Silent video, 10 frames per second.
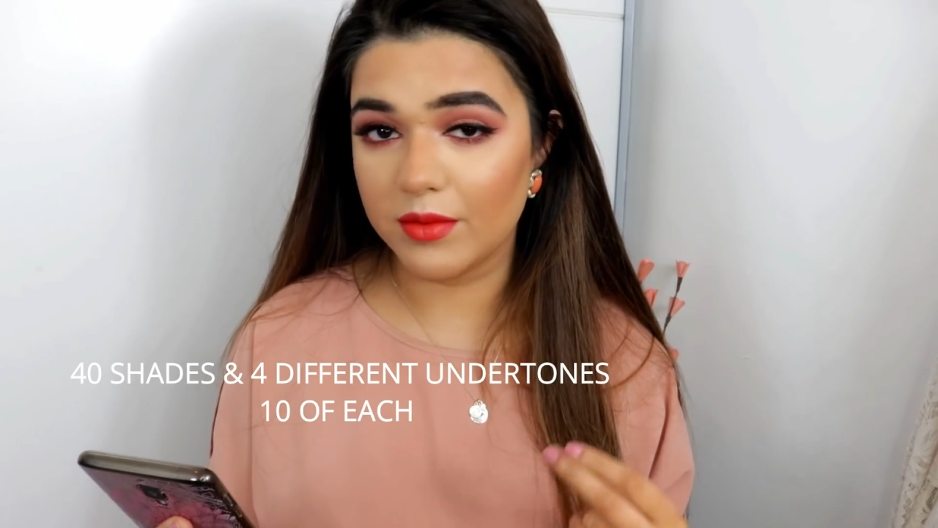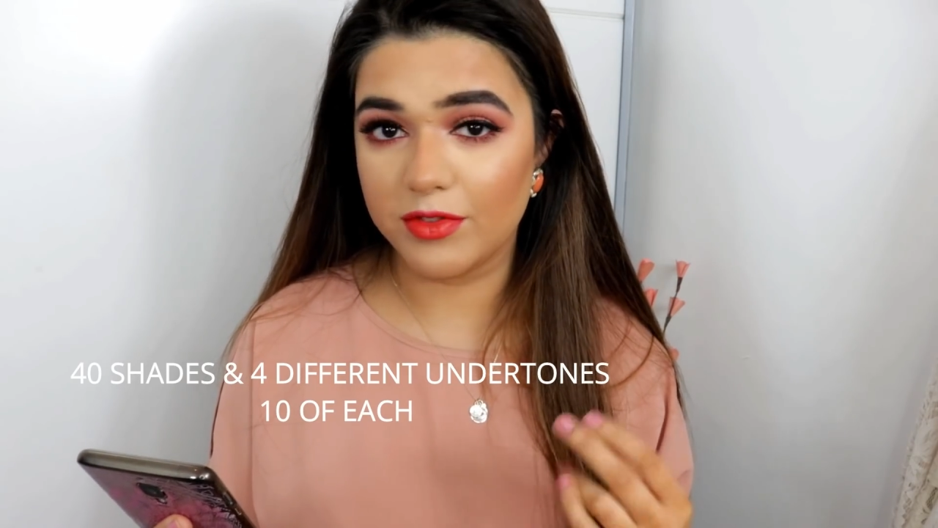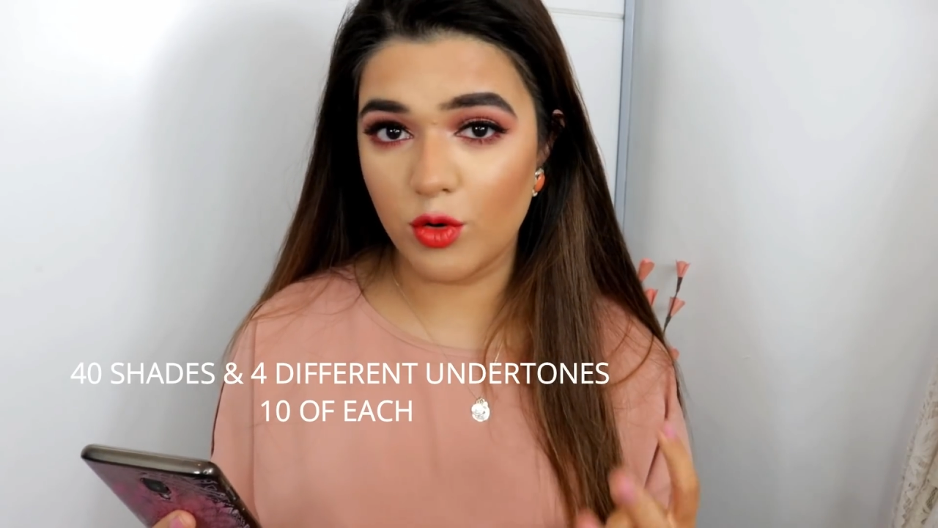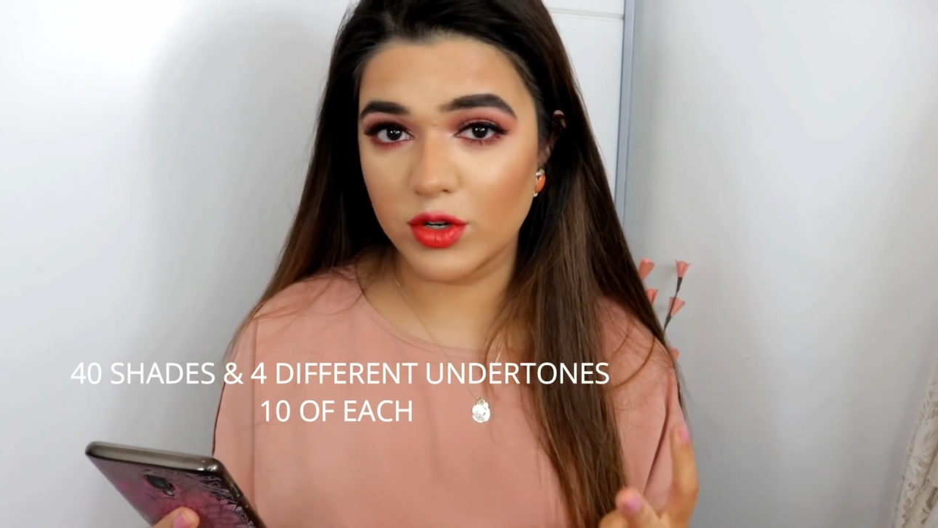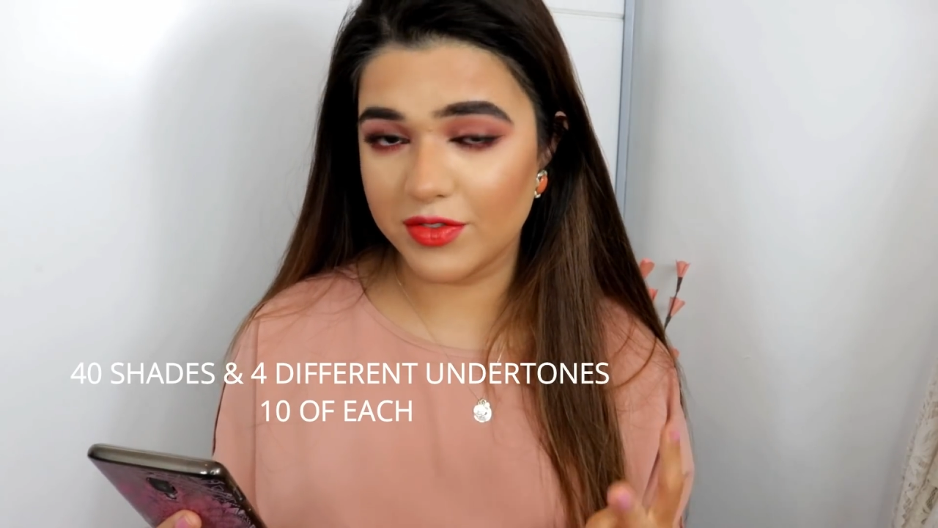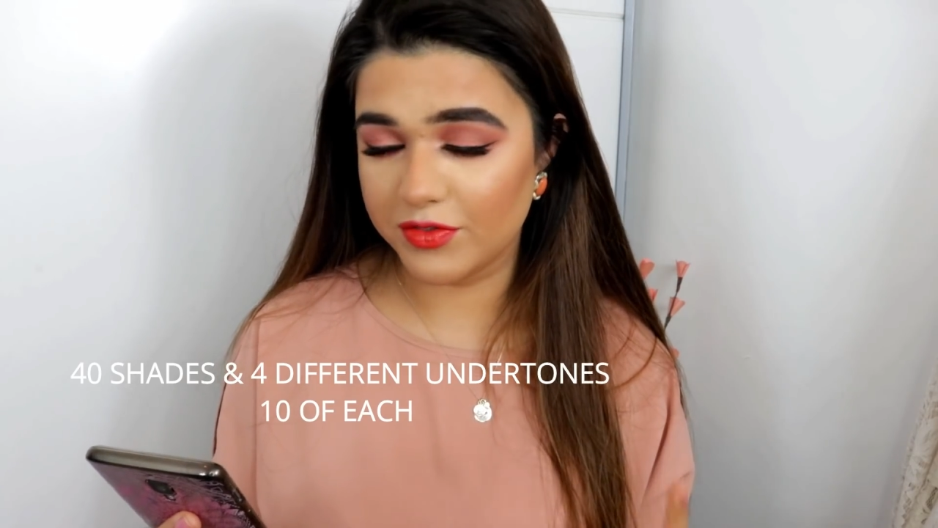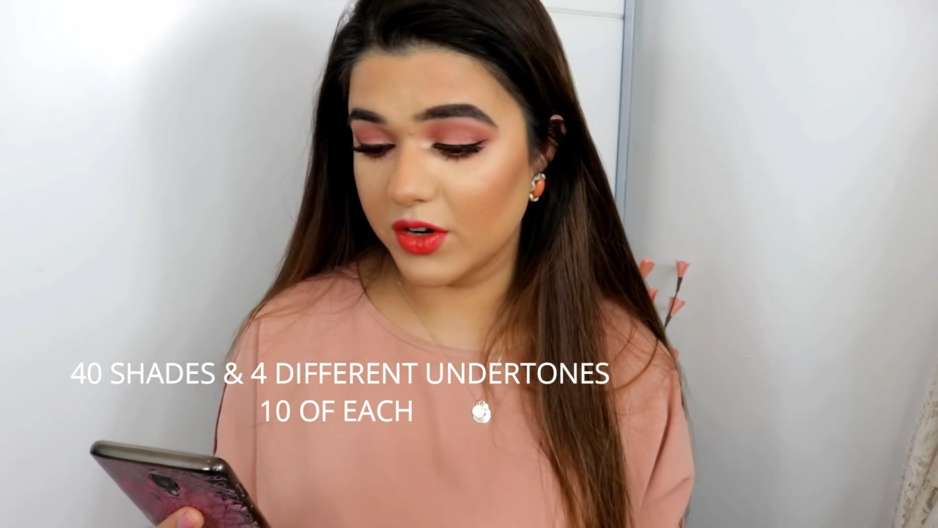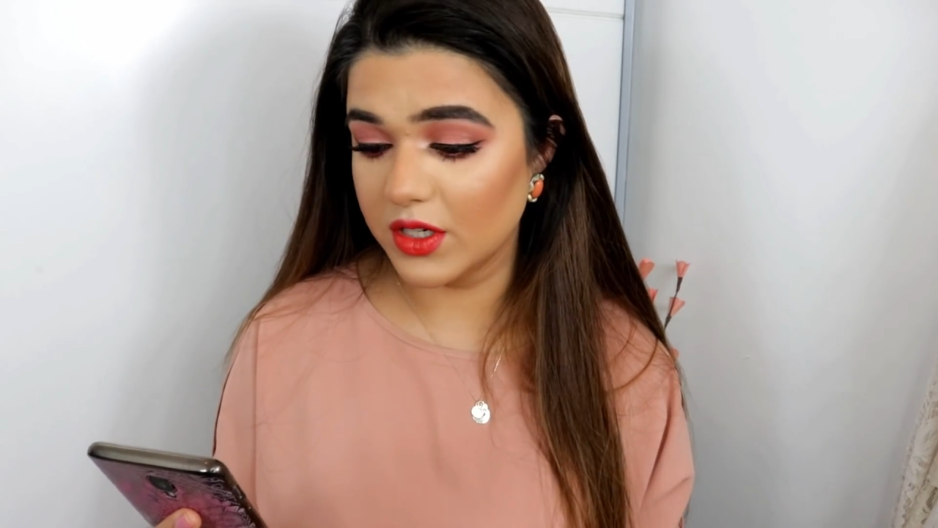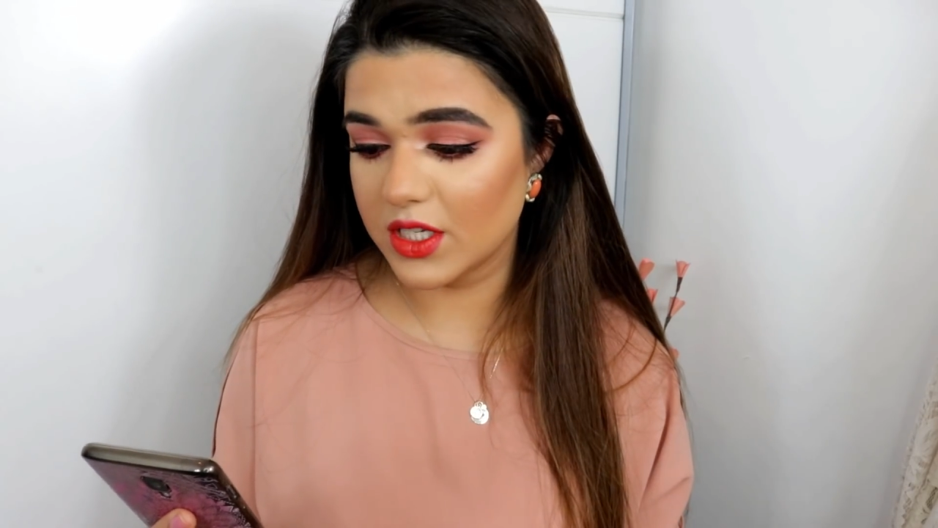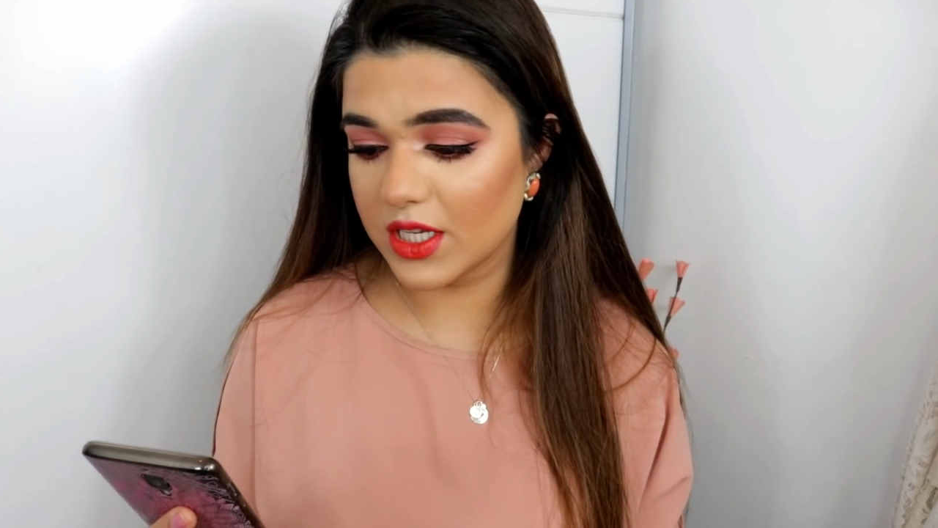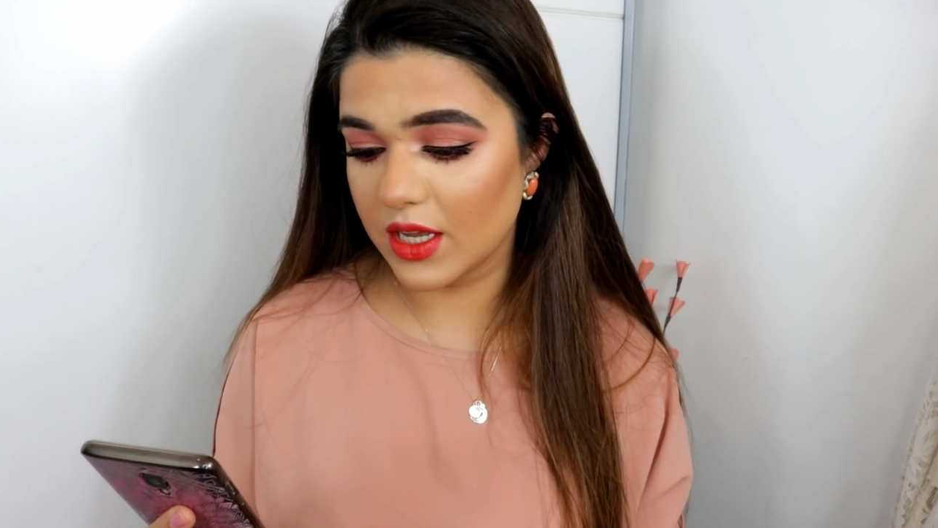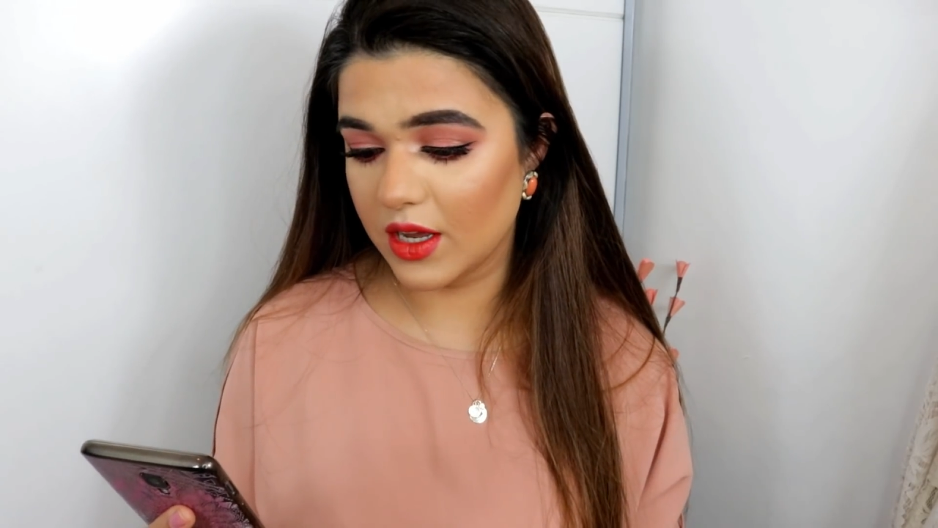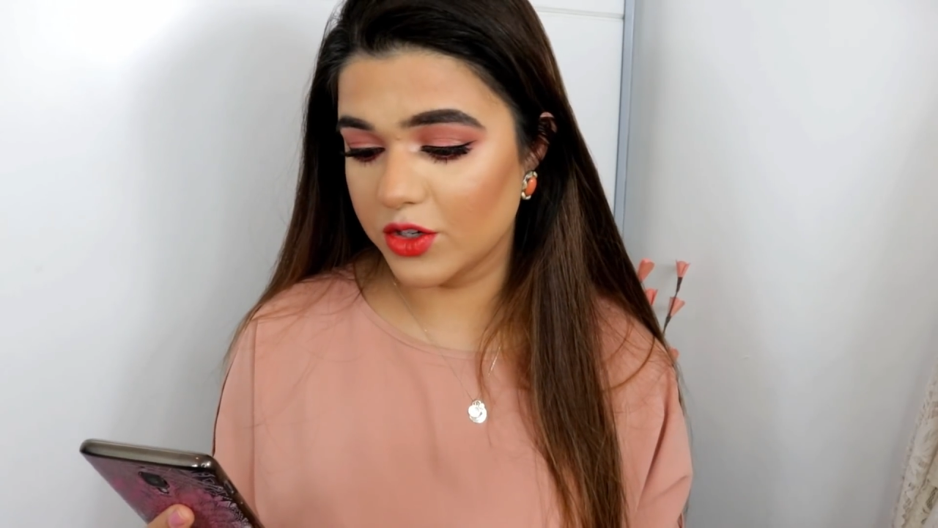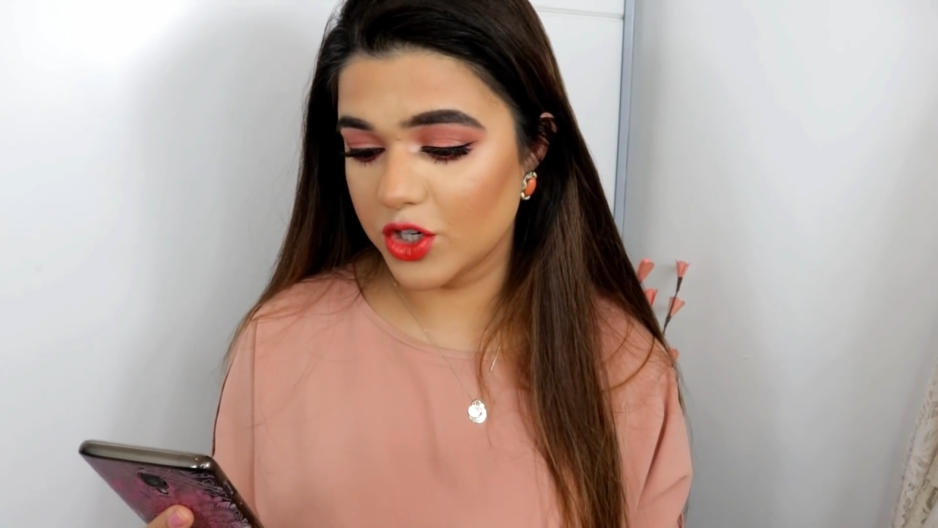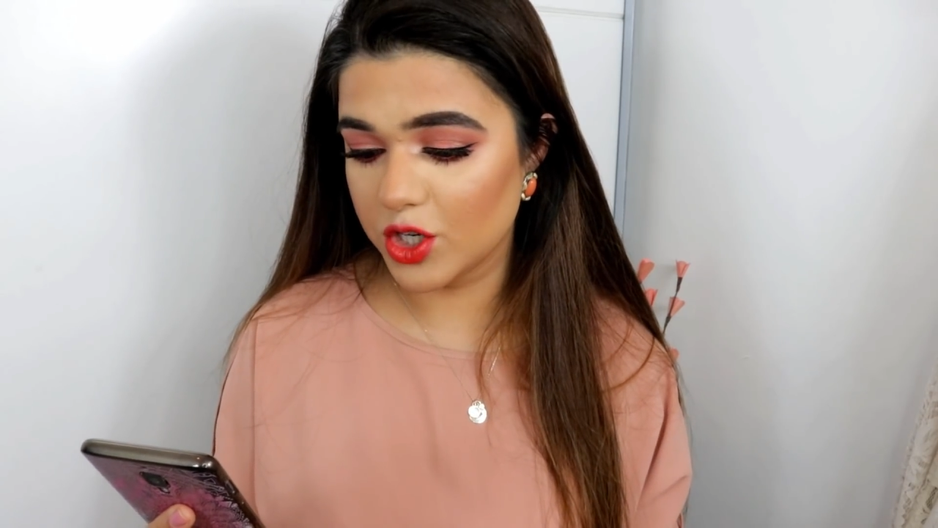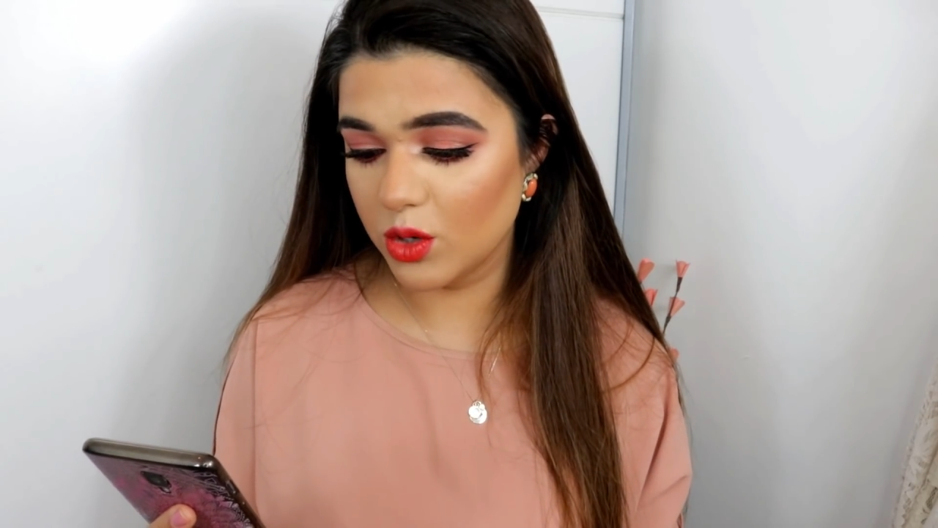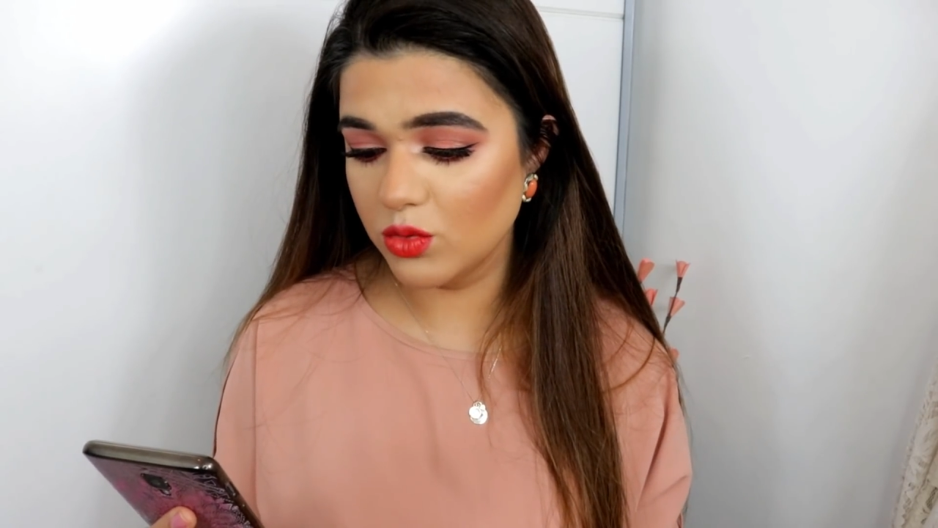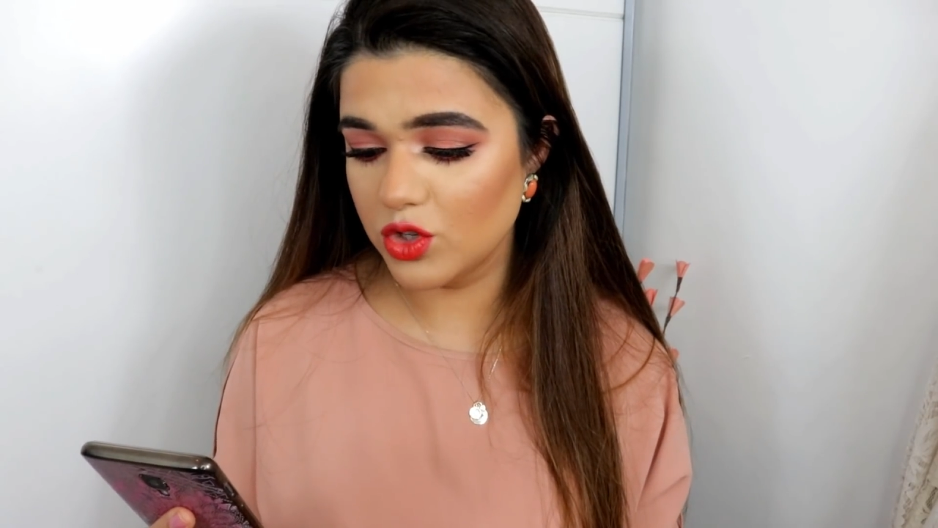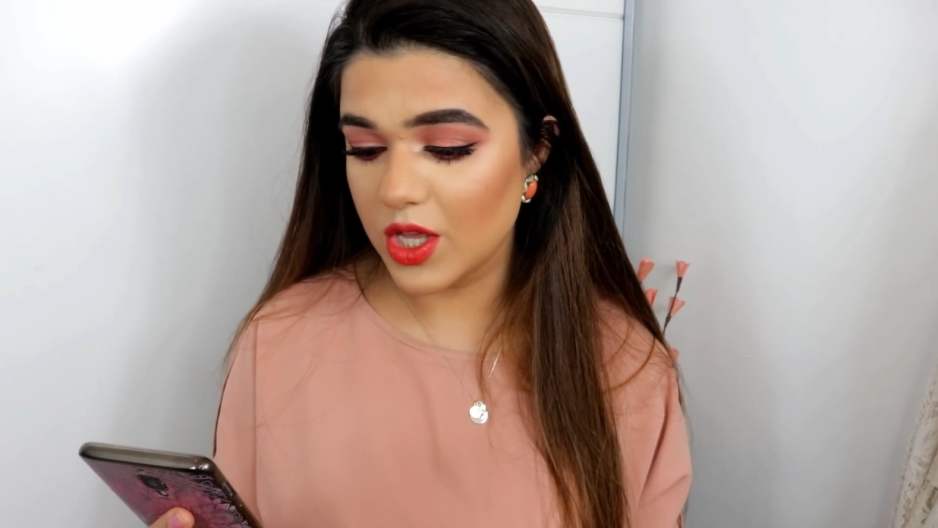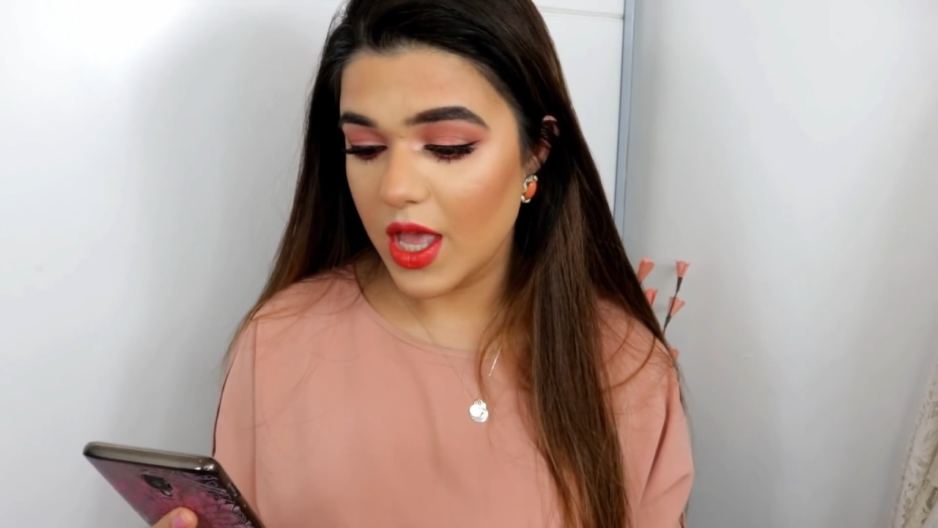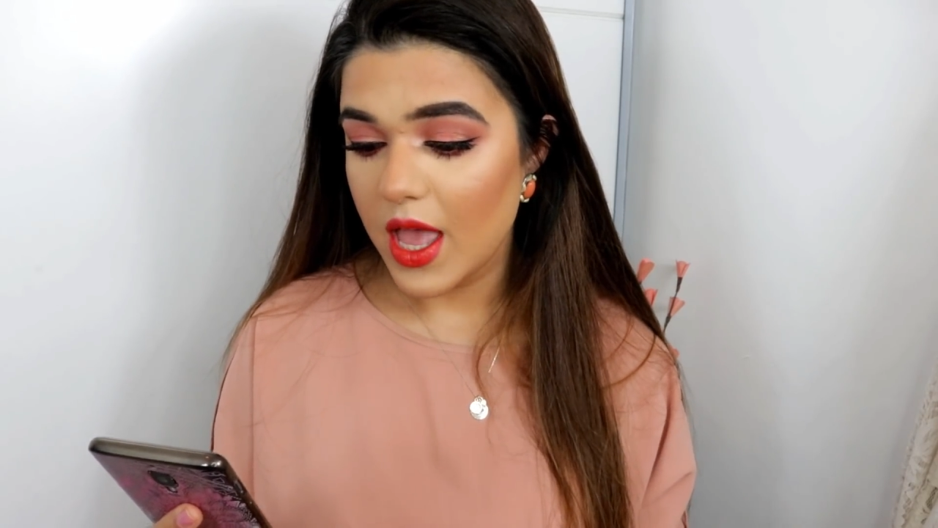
4 different undertones.